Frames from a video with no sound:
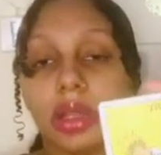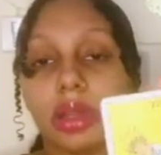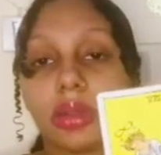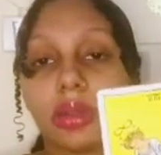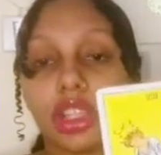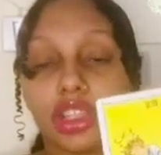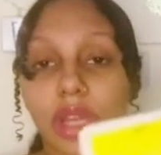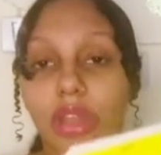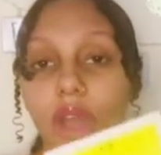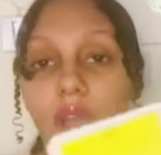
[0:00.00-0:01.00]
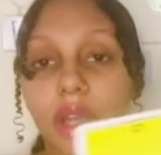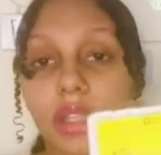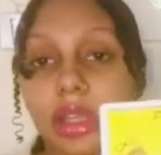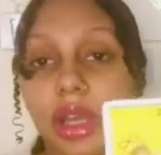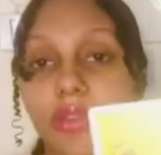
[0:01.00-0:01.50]
The Strength card is
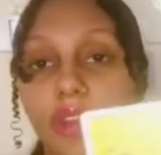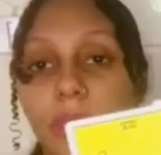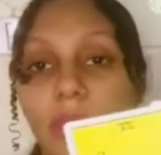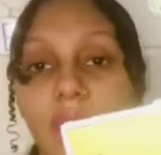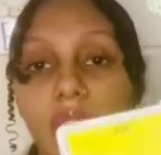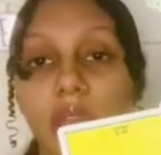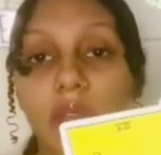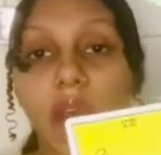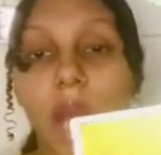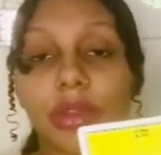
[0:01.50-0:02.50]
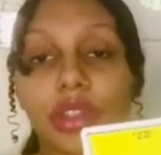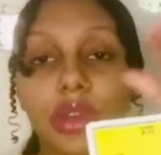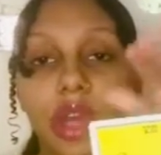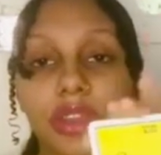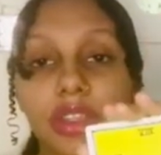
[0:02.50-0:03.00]
clarified by the 8 of Cups. You
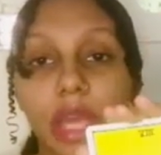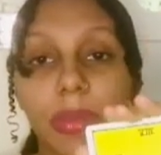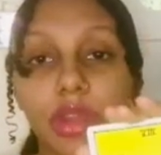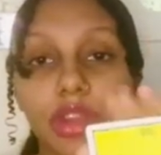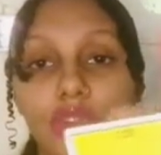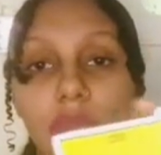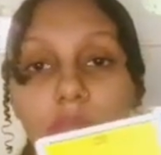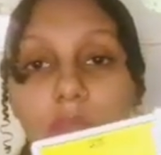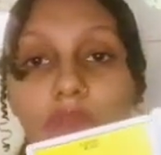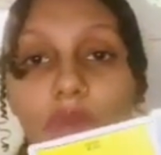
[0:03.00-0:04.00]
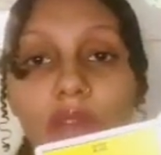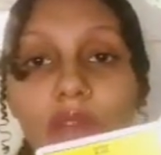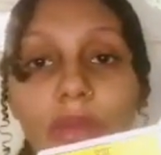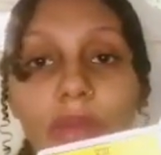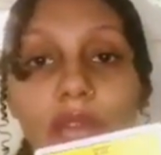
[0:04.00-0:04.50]
have to step in your strength and move away
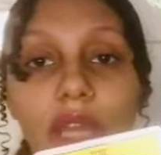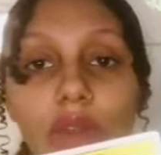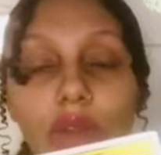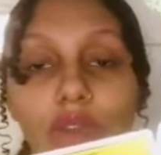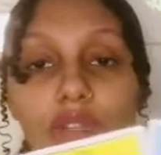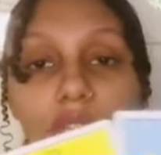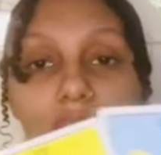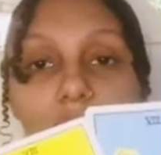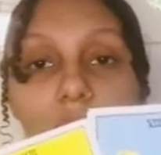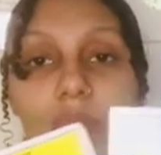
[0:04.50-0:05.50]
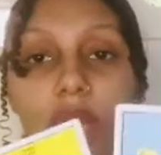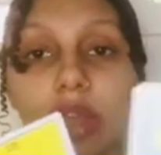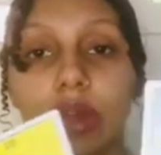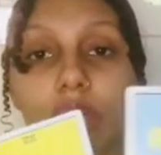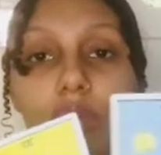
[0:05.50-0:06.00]
from any illusions. Anybody
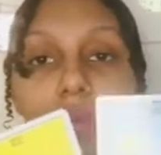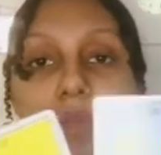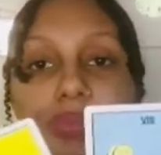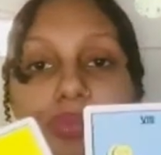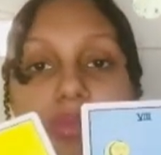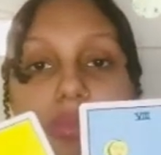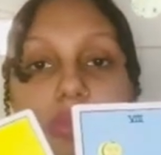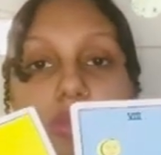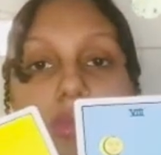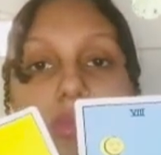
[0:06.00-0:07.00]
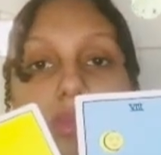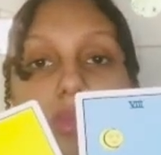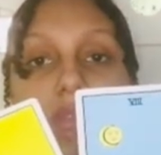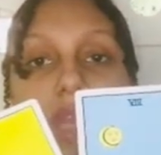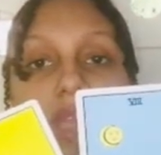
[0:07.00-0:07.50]
who
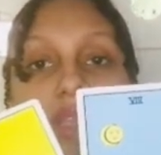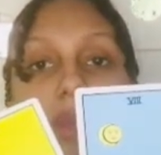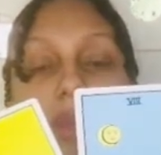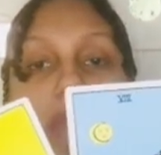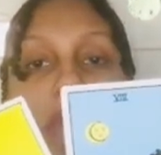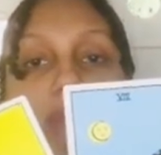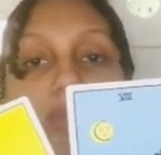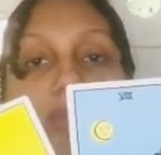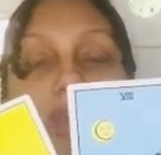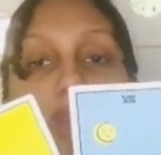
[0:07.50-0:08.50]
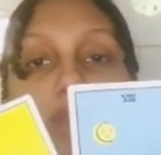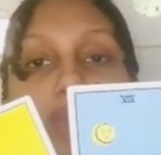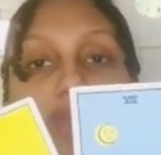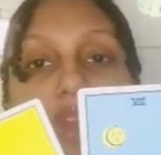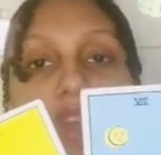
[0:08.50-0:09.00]
is making you
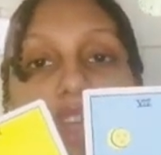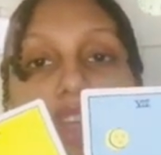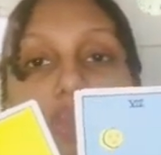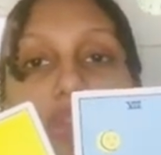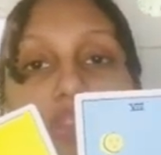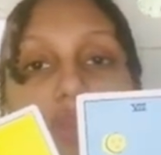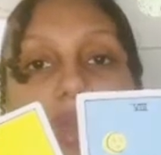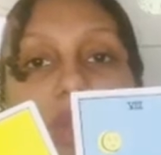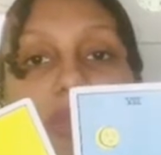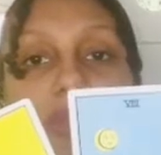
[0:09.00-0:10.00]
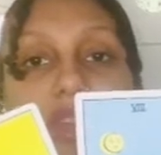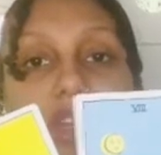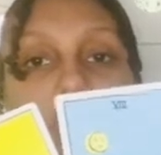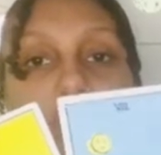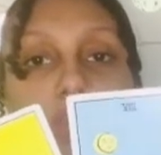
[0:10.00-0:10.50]
feel like you should be
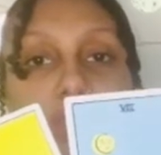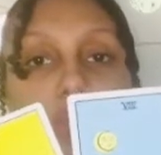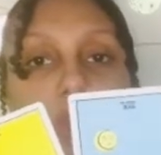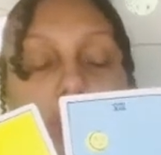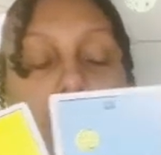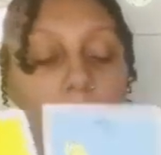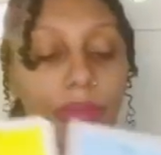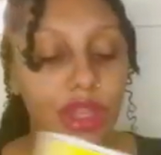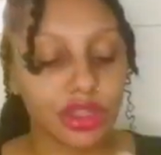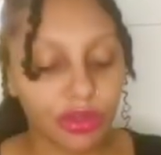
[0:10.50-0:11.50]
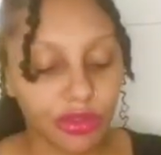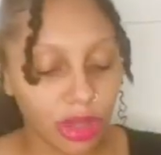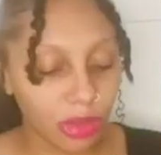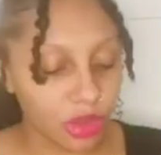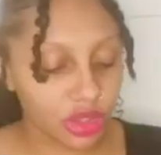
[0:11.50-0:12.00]
conflicted with what makes you feel
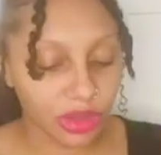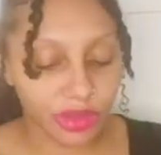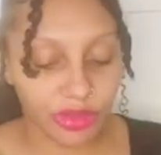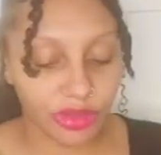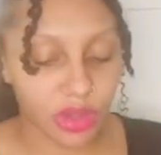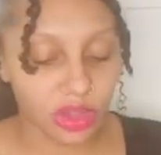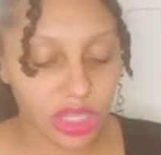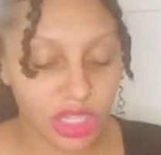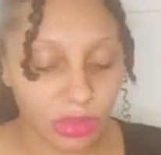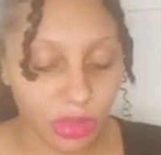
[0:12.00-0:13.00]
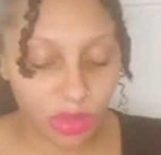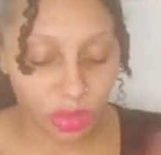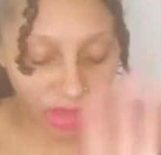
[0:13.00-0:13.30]
emotionally fulfilled. You need to move away from